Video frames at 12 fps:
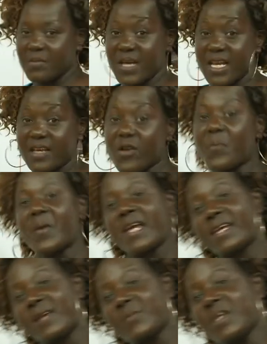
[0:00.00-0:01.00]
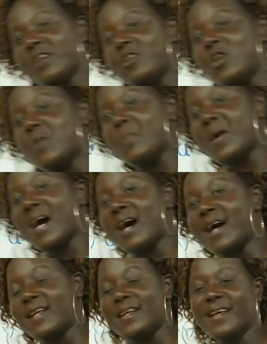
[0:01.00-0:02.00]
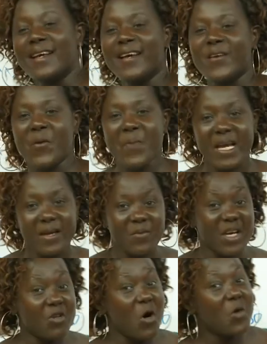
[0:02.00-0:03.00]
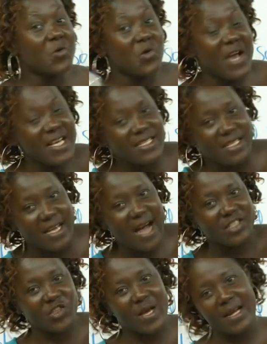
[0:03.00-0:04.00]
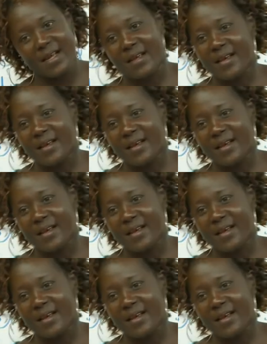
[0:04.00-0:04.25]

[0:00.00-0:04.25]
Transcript: meaning you're making me go mad. You're making me go crazy, actually.